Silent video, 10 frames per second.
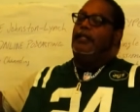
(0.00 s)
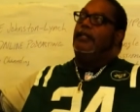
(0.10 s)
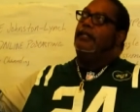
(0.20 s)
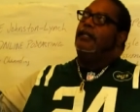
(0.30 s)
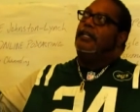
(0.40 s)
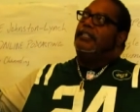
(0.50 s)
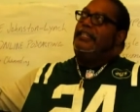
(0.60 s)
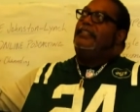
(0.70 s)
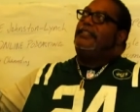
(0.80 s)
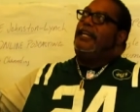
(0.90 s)
the
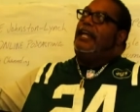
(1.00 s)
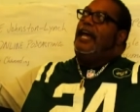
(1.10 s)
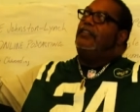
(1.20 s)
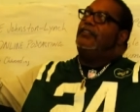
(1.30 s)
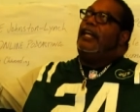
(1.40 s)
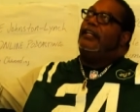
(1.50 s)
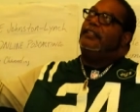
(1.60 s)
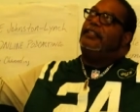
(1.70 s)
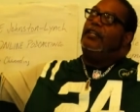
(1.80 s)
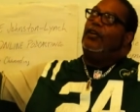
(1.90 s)
internet has
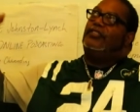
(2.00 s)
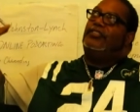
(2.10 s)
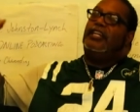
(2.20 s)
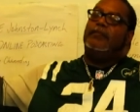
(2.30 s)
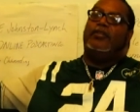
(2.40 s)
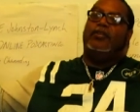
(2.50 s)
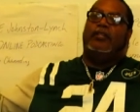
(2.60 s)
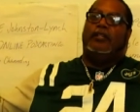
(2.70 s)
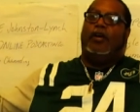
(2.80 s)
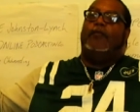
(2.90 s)
like you know a
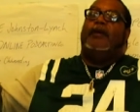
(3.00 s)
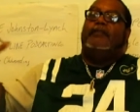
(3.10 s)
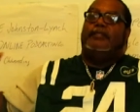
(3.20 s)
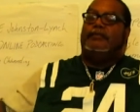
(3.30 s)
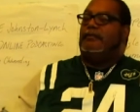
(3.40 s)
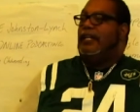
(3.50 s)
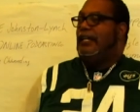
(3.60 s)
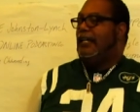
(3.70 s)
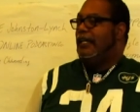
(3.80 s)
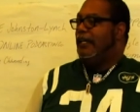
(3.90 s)
stigma above it,
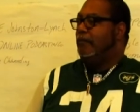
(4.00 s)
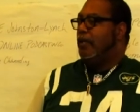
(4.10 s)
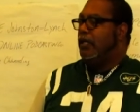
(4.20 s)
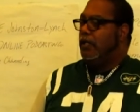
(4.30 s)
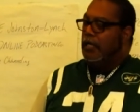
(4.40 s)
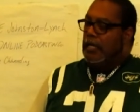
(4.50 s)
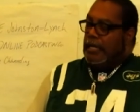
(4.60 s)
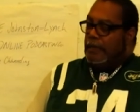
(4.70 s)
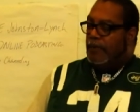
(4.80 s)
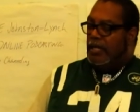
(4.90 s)
right? Like an umbrella
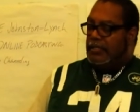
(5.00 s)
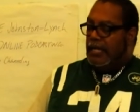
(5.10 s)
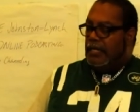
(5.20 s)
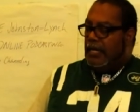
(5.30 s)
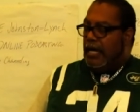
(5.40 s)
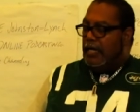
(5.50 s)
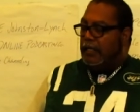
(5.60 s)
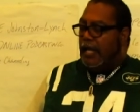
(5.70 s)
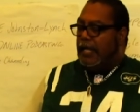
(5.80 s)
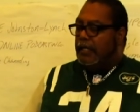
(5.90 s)
but they're
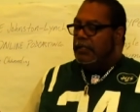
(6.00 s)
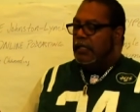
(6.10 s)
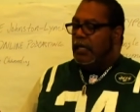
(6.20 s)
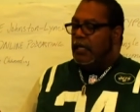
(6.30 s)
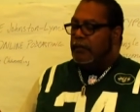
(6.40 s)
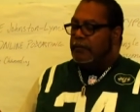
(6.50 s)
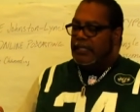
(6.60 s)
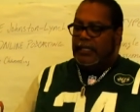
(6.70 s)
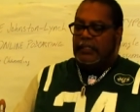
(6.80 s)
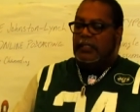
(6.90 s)
not like um,
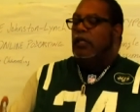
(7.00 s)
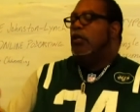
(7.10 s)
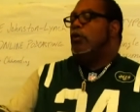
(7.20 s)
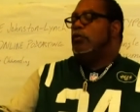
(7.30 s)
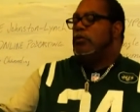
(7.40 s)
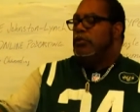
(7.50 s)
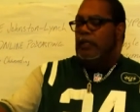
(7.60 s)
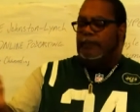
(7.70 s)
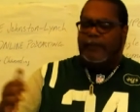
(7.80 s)
thinking, oh, young